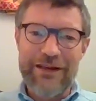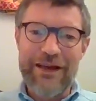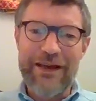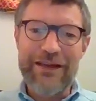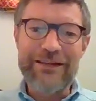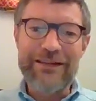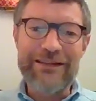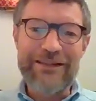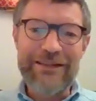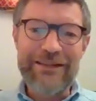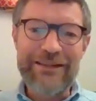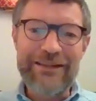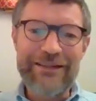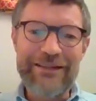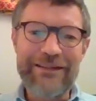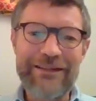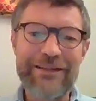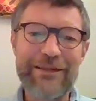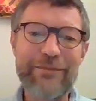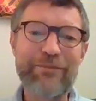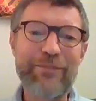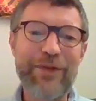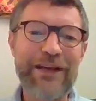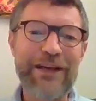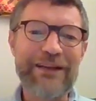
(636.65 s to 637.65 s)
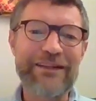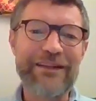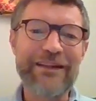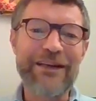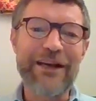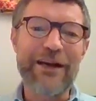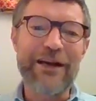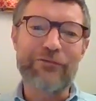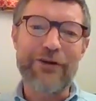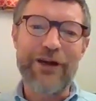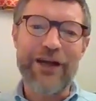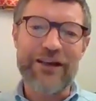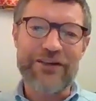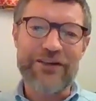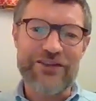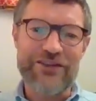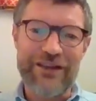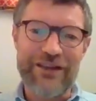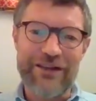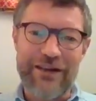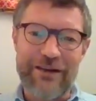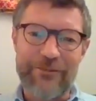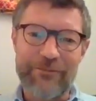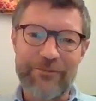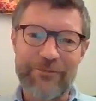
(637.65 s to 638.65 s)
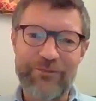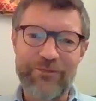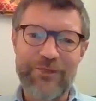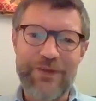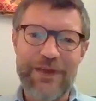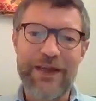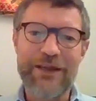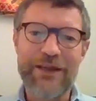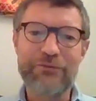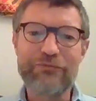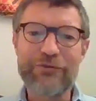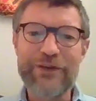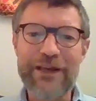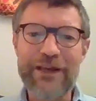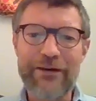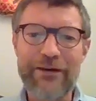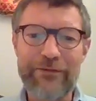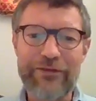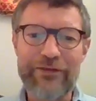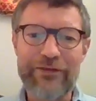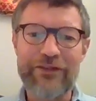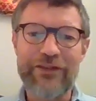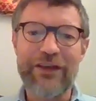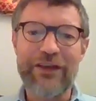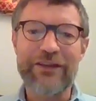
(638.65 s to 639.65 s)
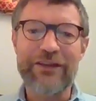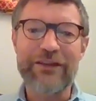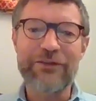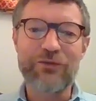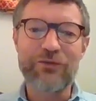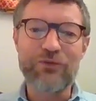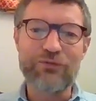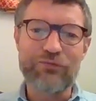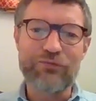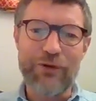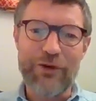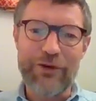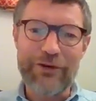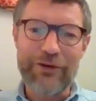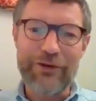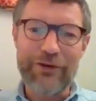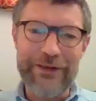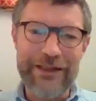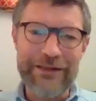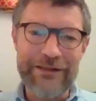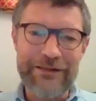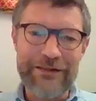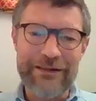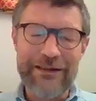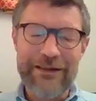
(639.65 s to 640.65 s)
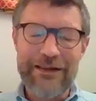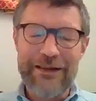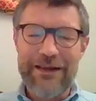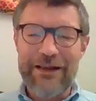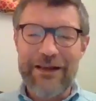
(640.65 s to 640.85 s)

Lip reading: And this is impacting our agenda. And we have started to work on it.